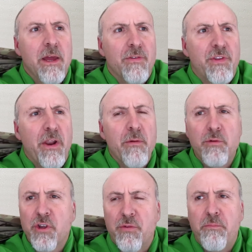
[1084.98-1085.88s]
It
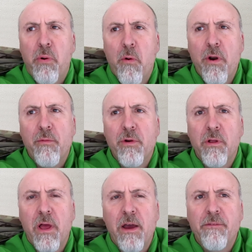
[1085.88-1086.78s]
started just pouring
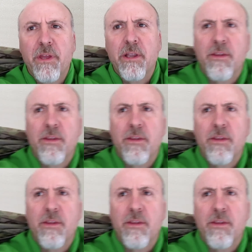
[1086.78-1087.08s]
real heavy, and